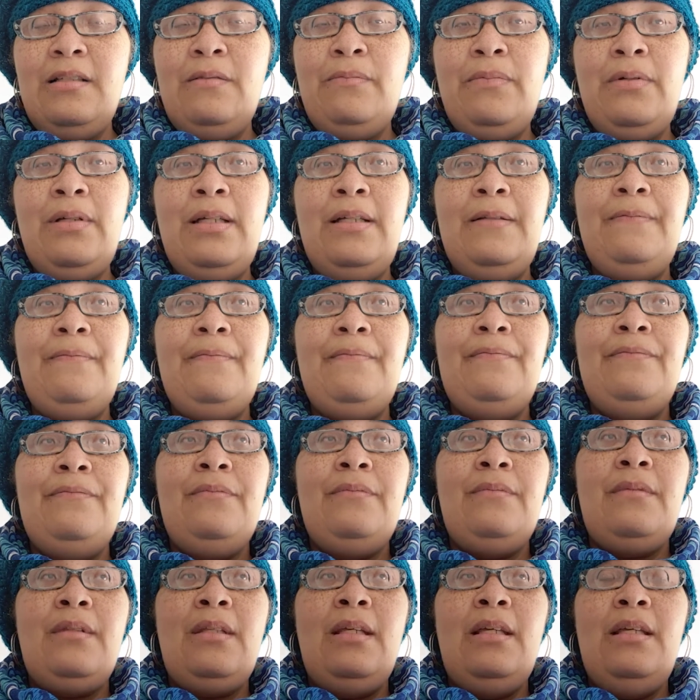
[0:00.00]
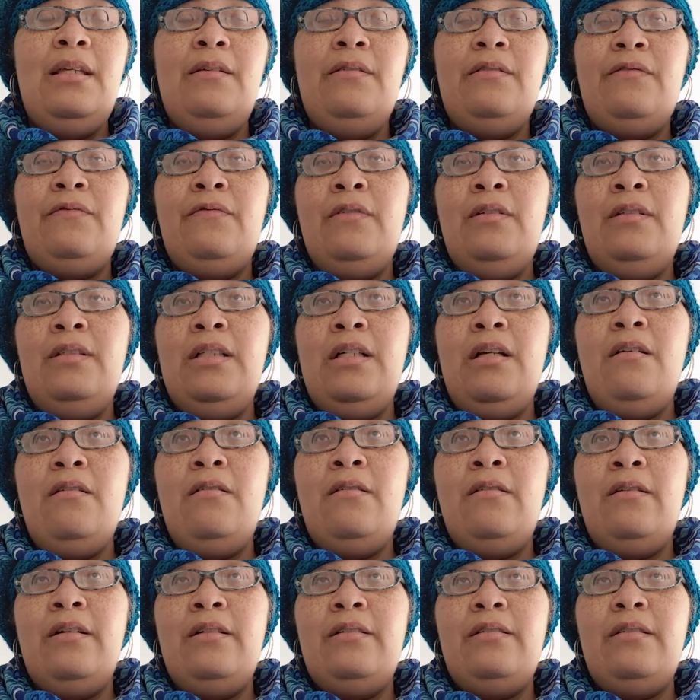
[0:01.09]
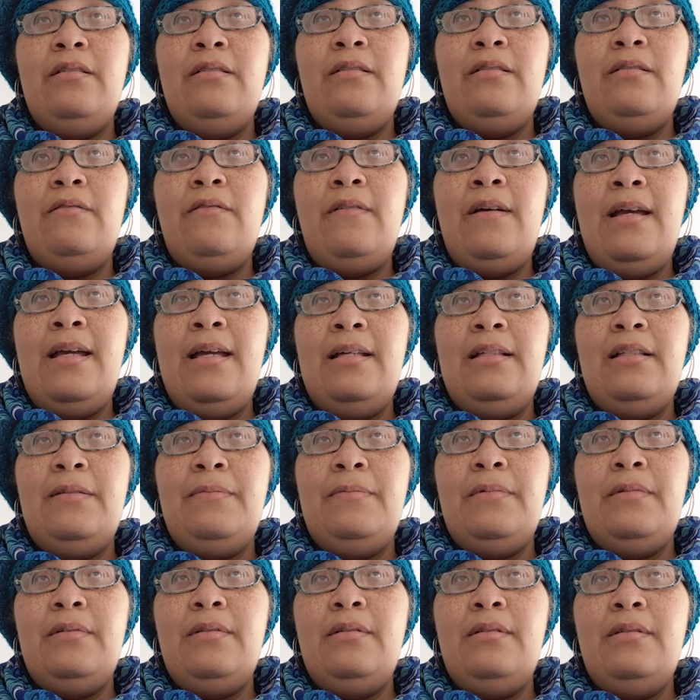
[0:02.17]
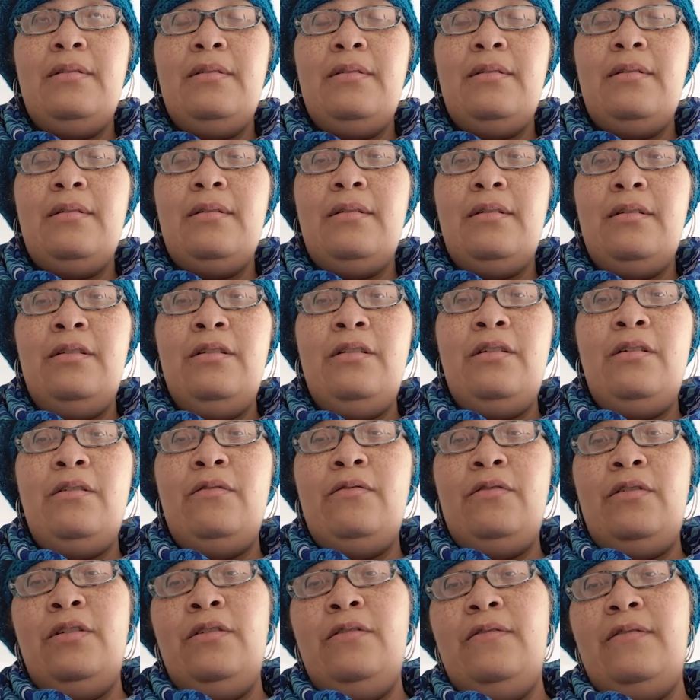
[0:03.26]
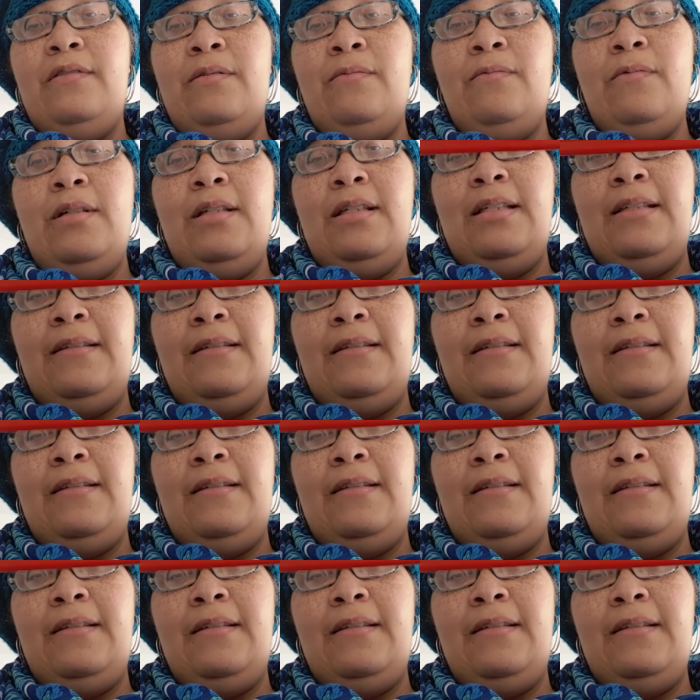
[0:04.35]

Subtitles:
but it's really hard to grasp, using one of